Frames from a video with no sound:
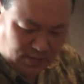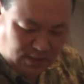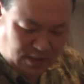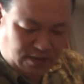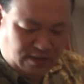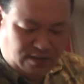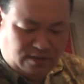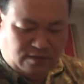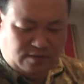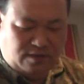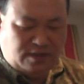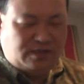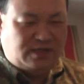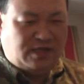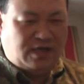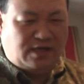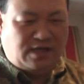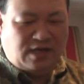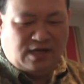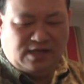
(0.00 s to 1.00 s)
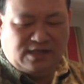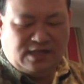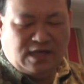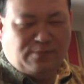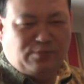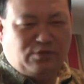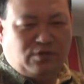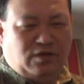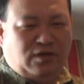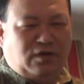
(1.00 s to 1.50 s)
And you notice that there is
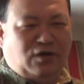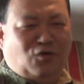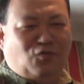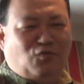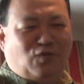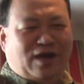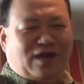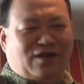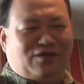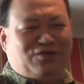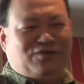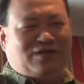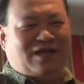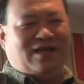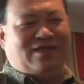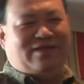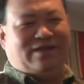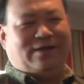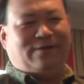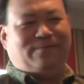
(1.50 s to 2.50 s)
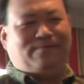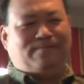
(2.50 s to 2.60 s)
absolutely no weight to that thing.